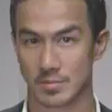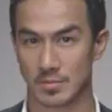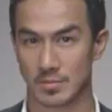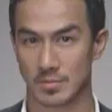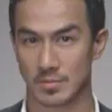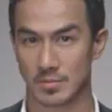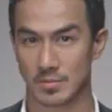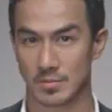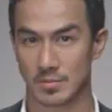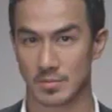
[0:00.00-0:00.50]

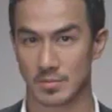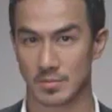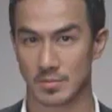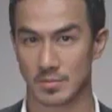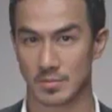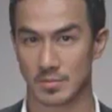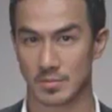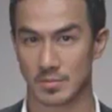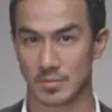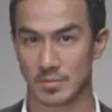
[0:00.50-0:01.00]

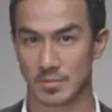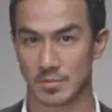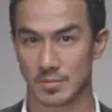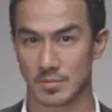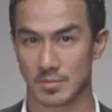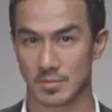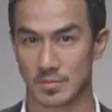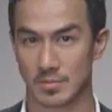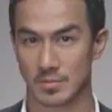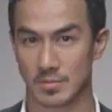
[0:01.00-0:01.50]

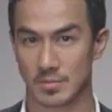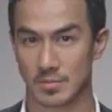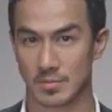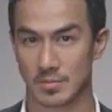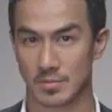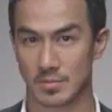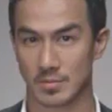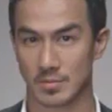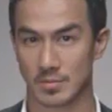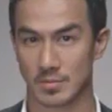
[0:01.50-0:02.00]

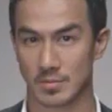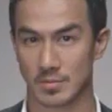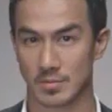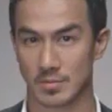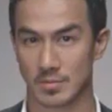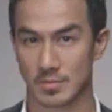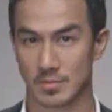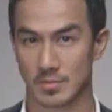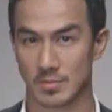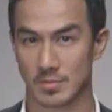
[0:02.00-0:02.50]

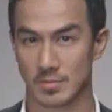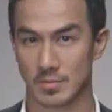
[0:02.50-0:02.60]
(silent)